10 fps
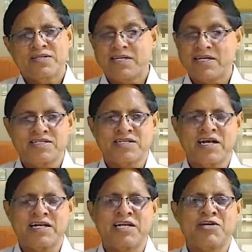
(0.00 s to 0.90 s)
That is
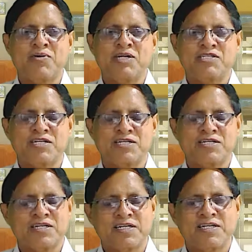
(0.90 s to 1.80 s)
like liquidation
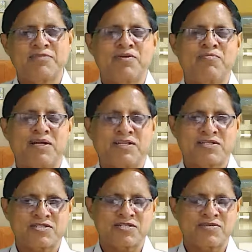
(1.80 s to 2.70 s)
table
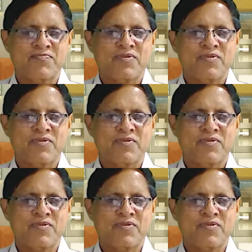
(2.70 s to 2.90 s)
methods.